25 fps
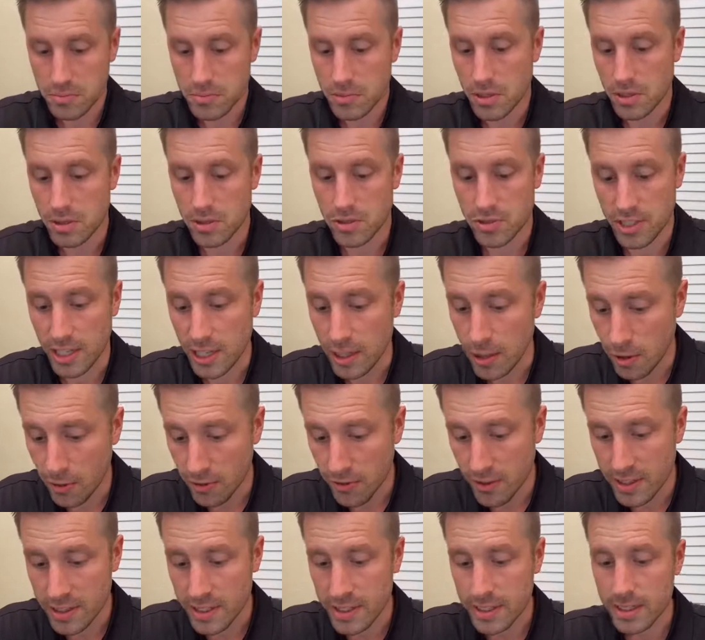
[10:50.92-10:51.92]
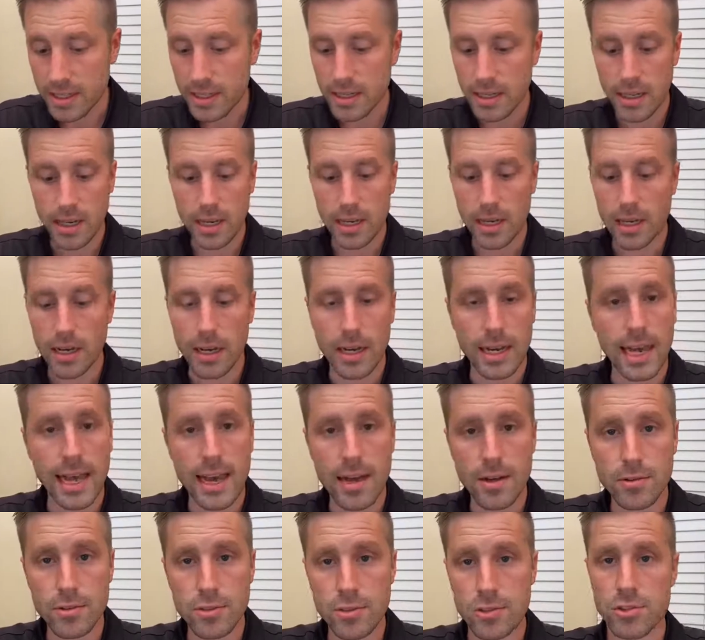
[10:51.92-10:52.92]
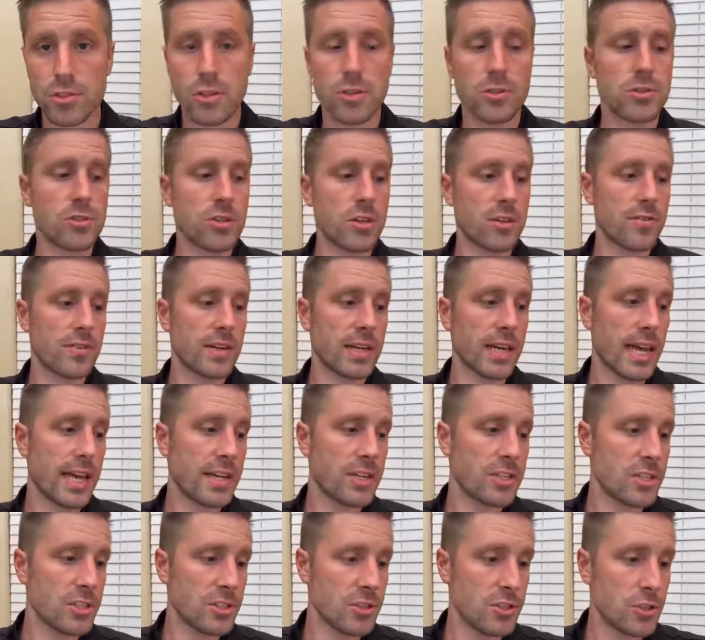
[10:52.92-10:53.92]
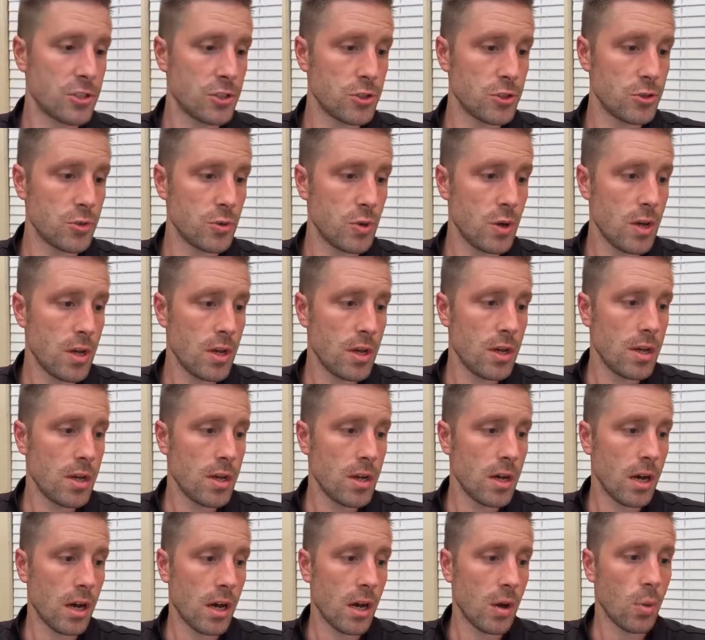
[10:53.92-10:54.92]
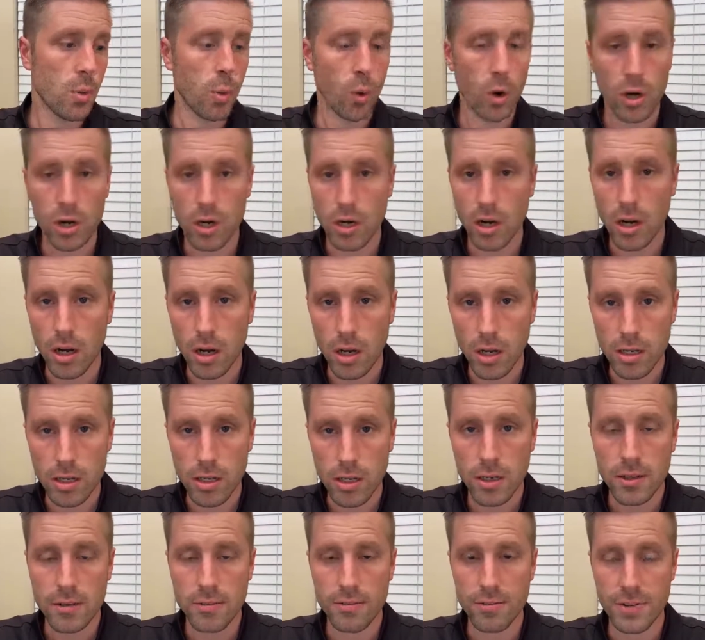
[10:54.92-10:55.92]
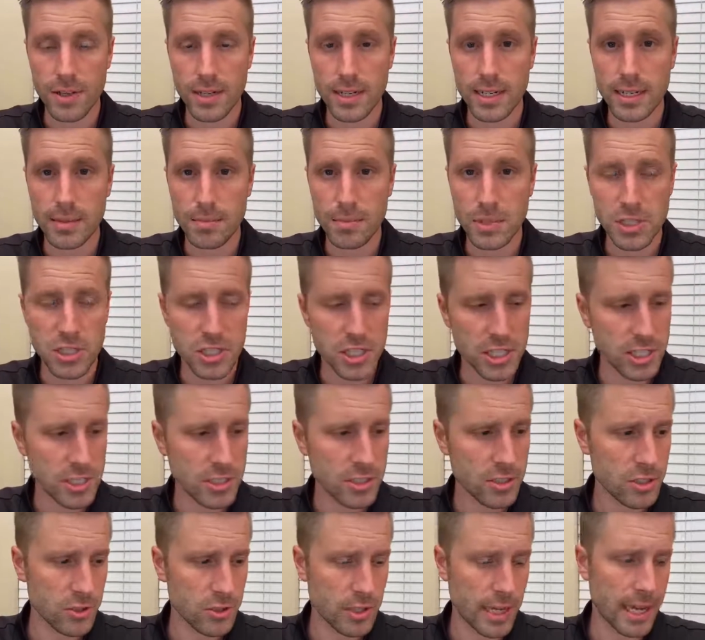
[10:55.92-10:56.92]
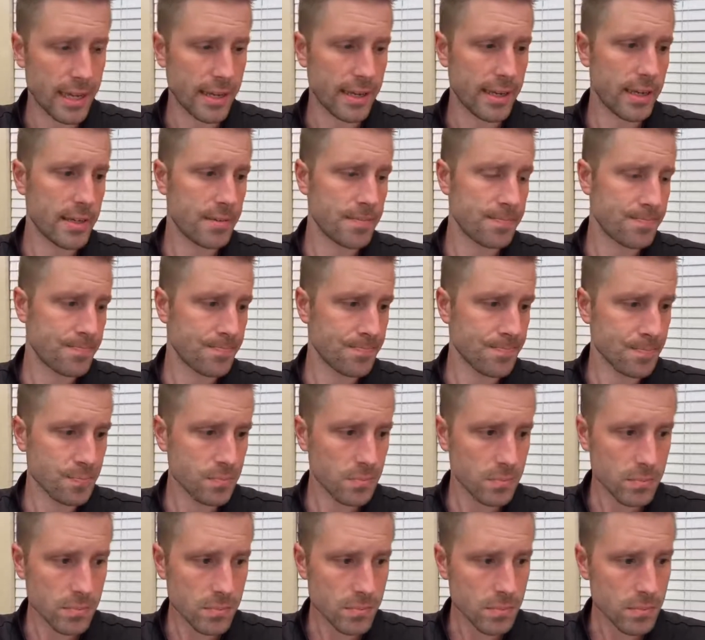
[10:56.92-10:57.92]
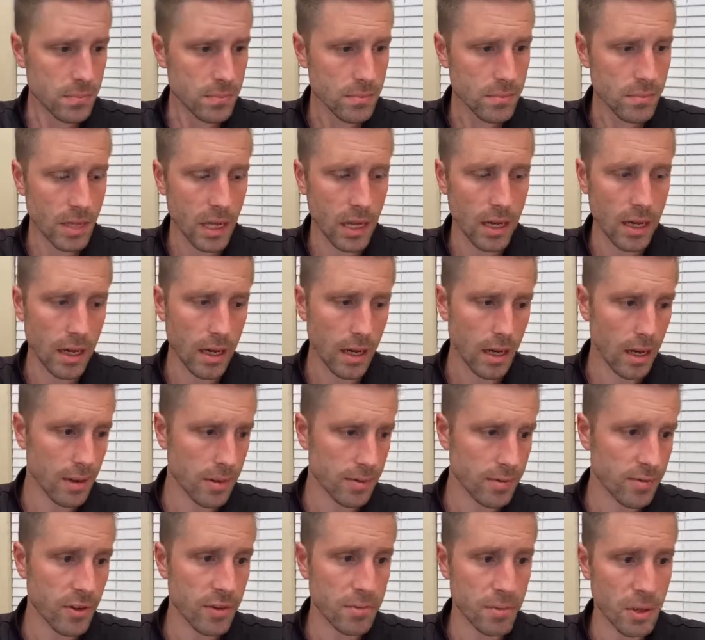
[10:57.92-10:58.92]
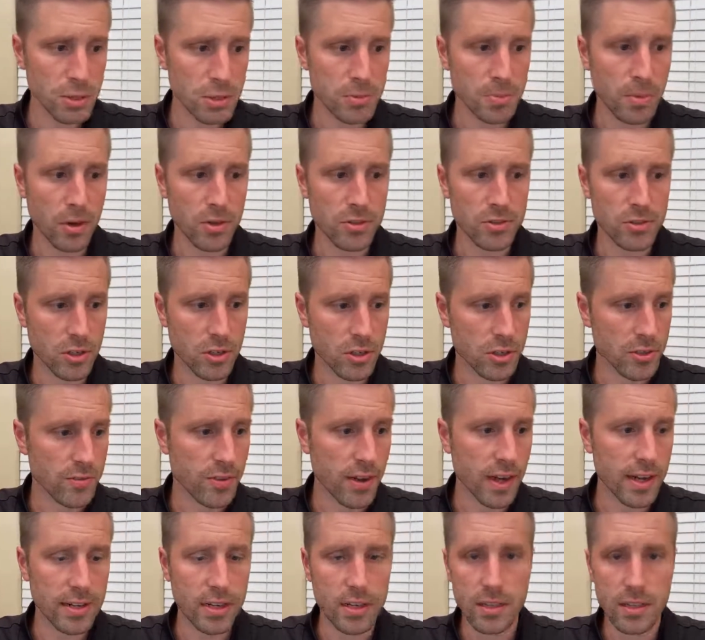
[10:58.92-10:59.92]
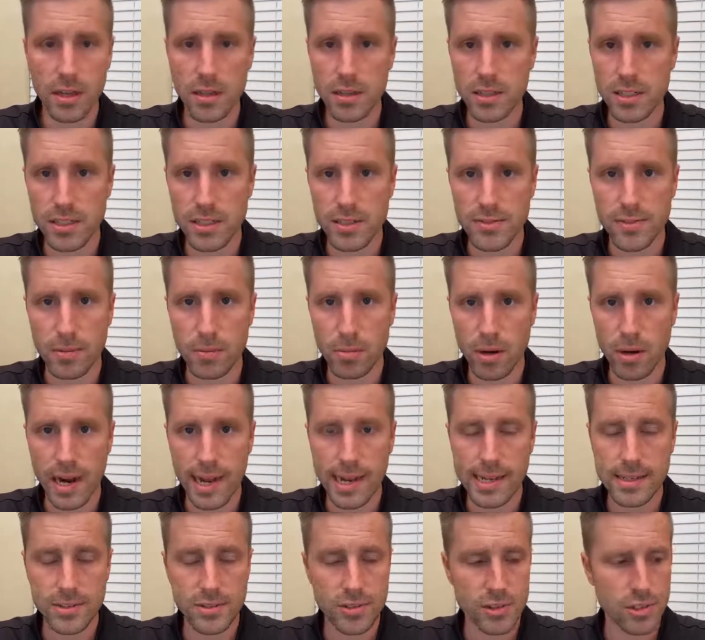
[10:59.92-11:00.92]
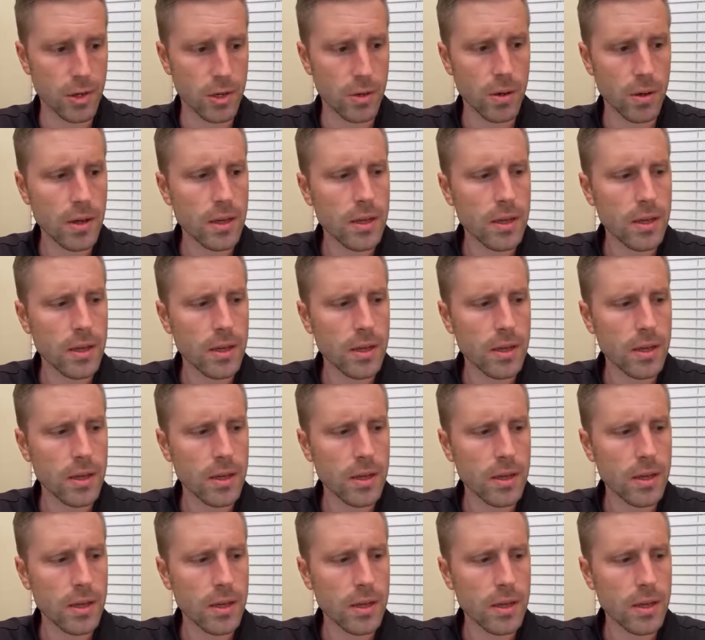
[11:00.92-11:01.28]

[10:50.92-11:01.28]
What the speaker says: sell vending accounts. There's no certification to work on vending machines. You can't get, for the most part, certified on all these different brands. So